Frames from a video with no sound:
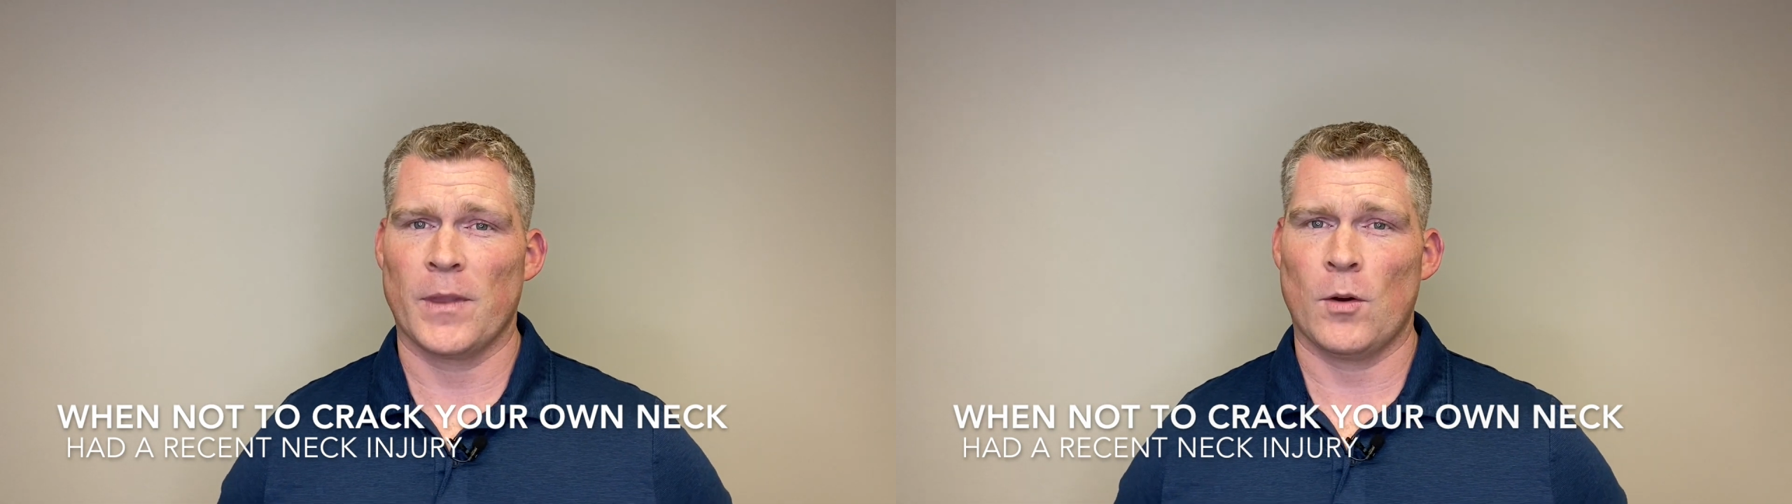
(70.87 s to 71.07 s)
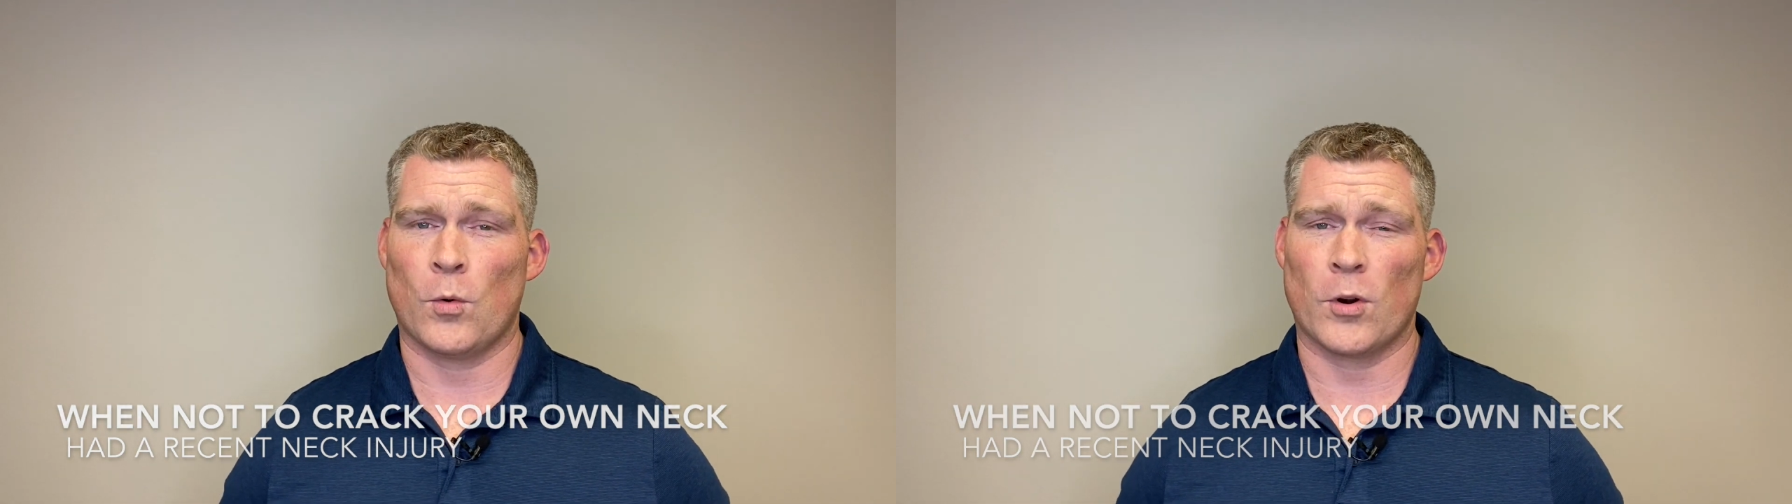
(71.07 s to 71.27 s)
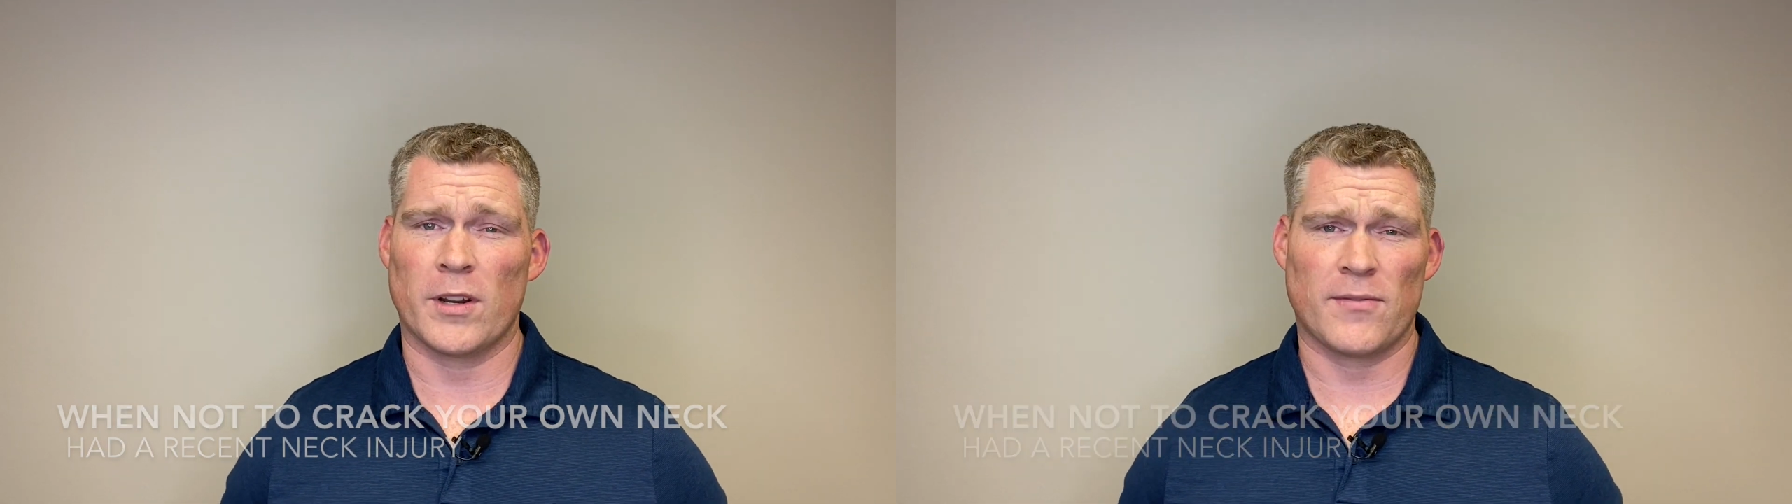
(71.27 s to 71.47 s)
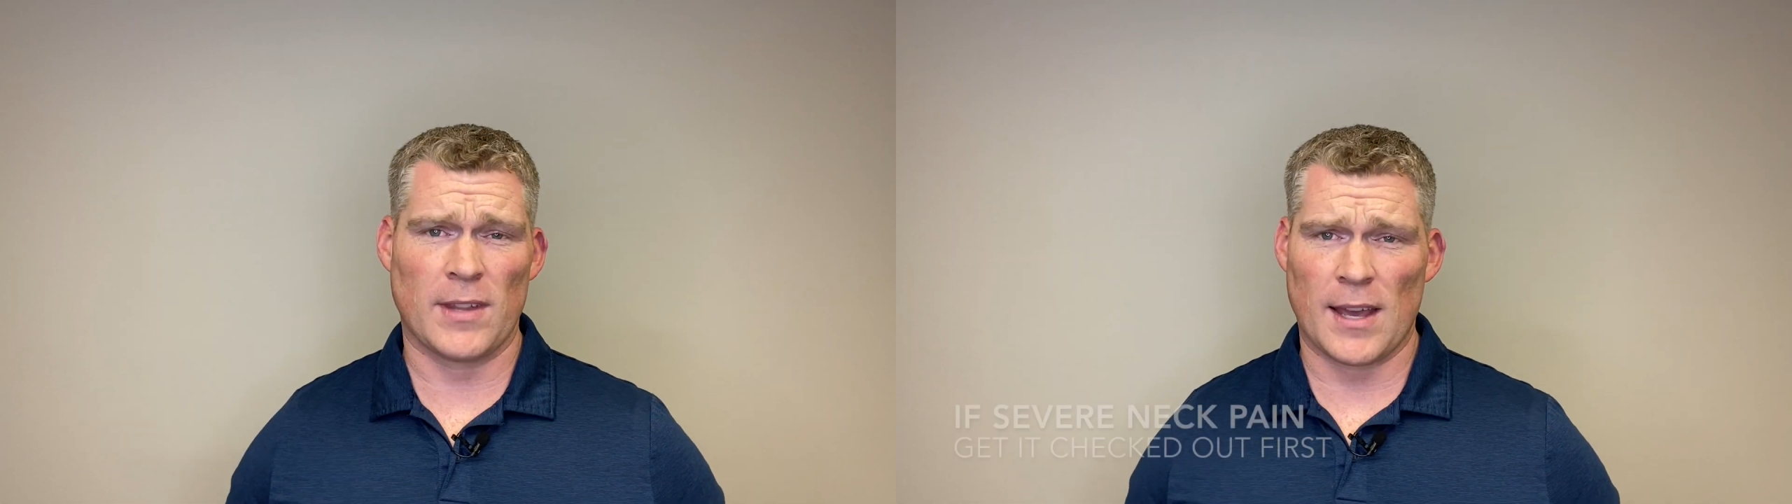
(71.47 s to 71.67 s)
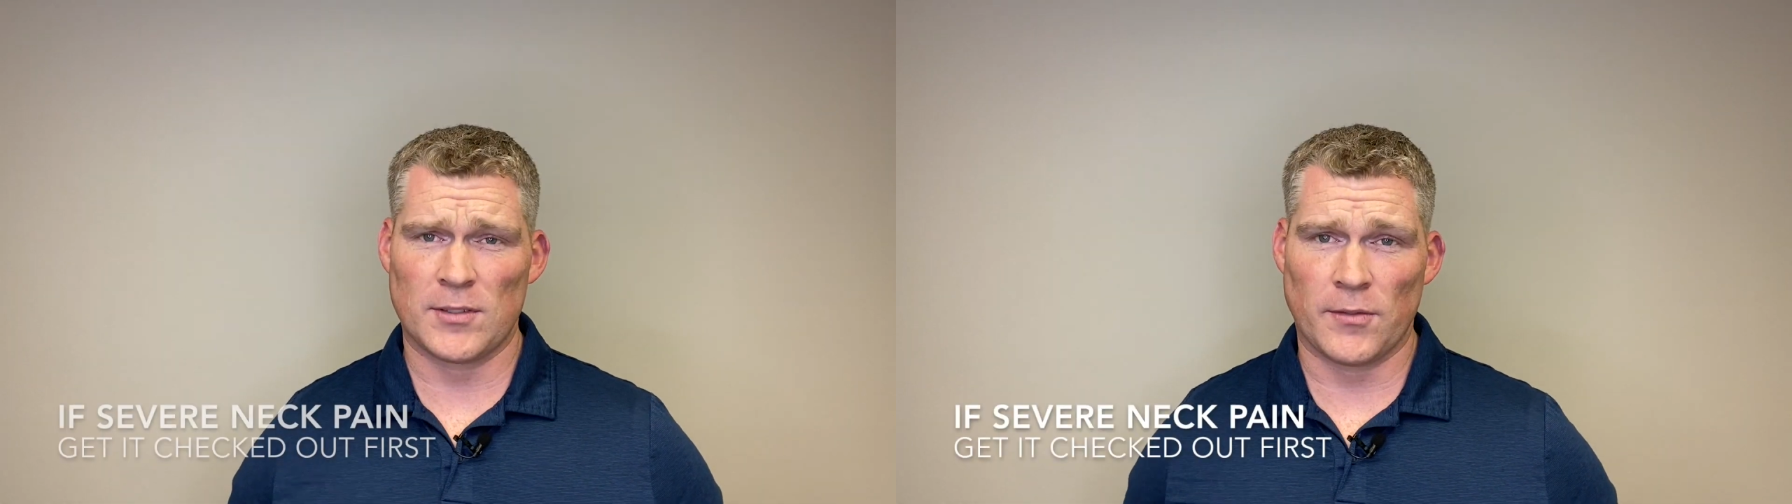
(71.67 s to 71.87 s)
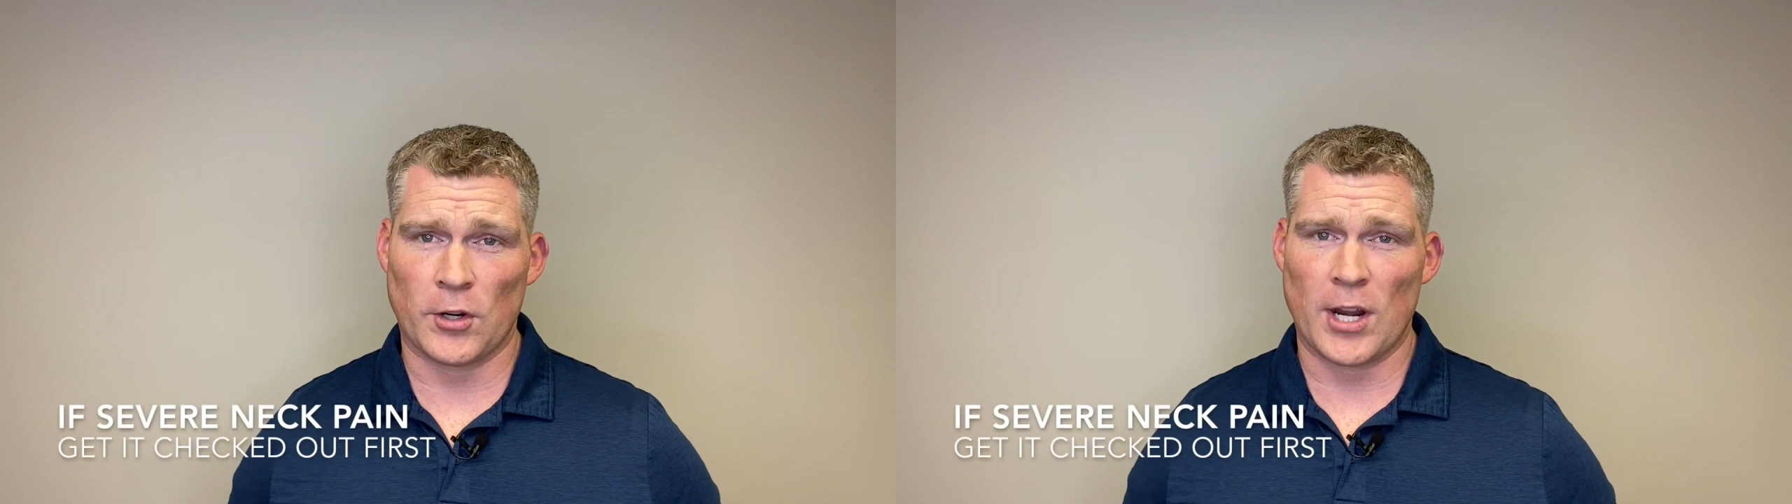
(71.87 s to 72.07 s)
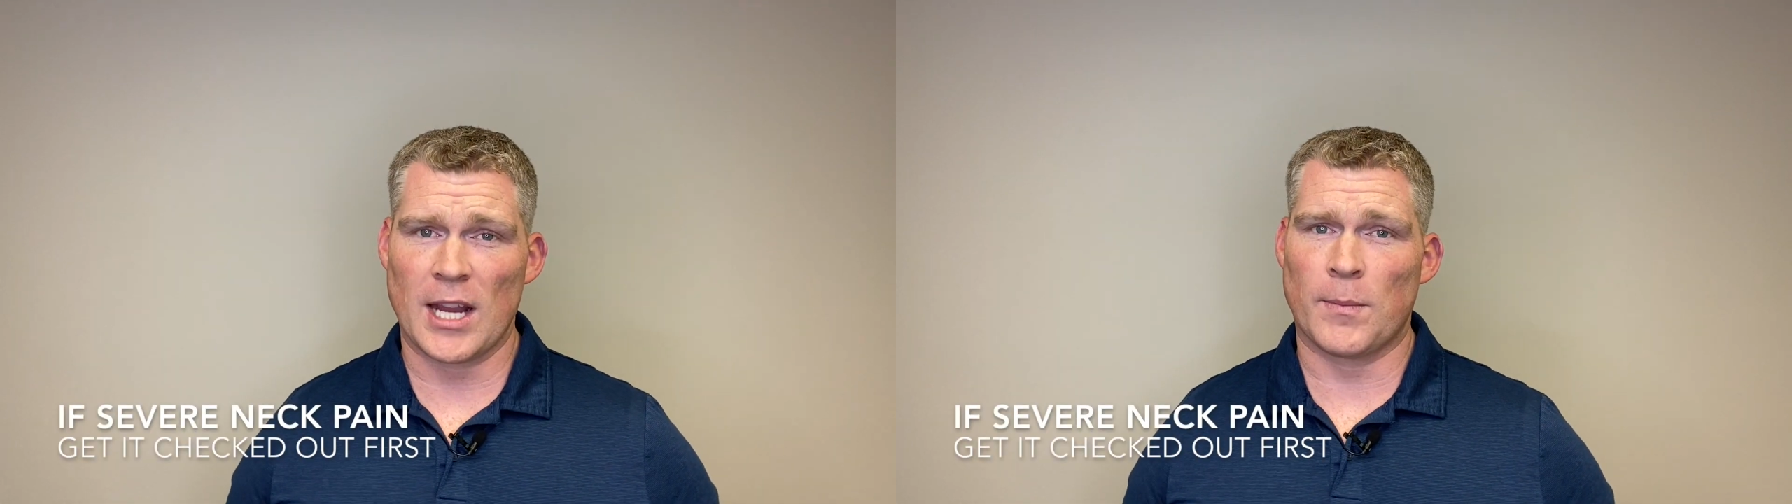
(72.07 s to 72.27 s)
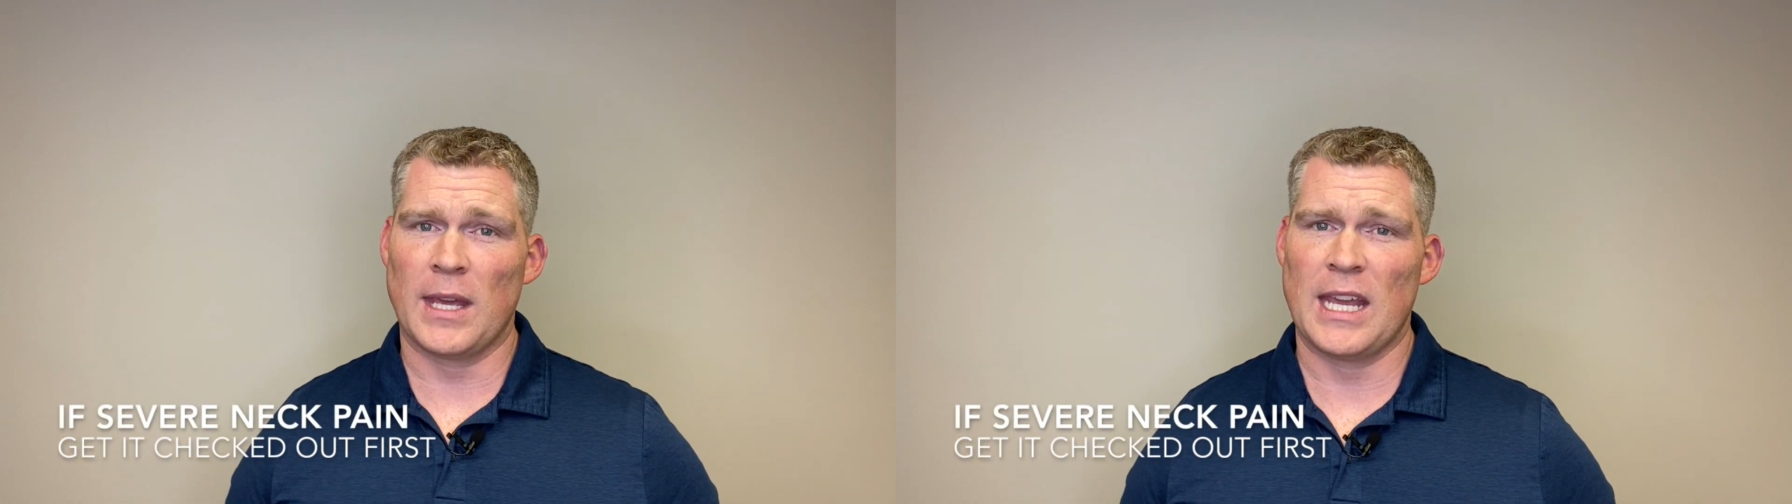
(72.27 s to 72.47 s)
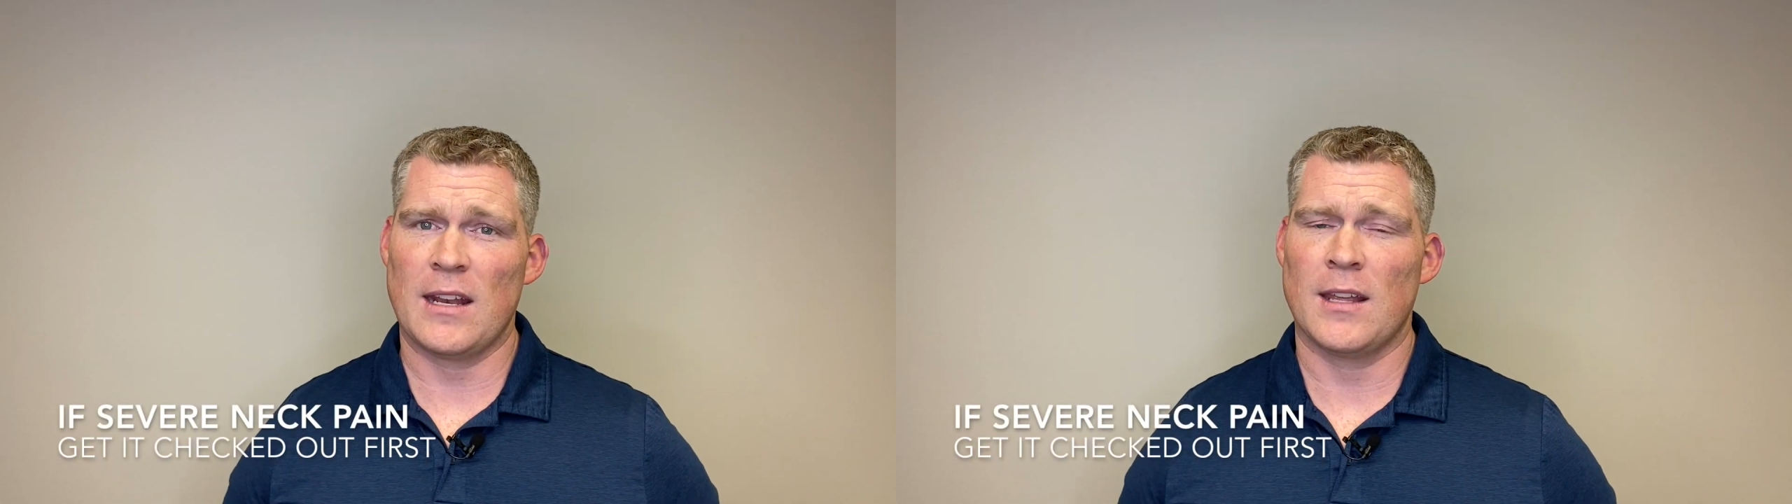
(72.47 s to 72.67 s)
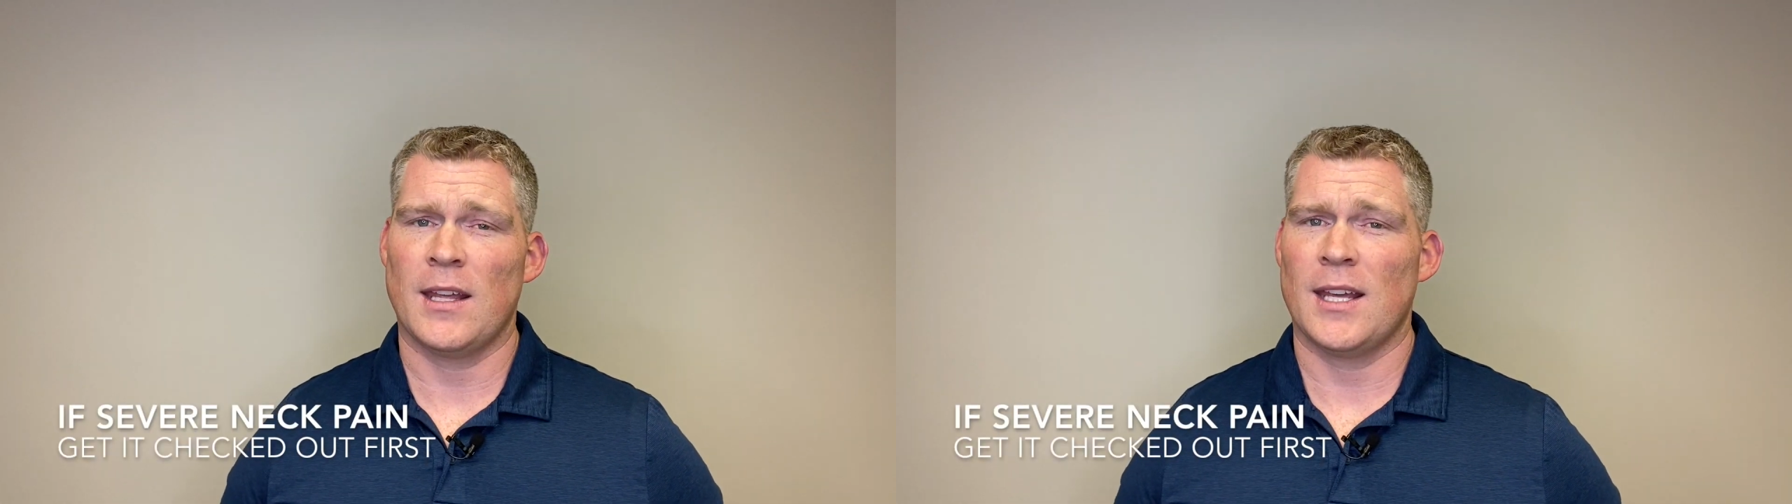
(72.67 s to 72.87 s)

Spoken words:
or if you have severe neck pain.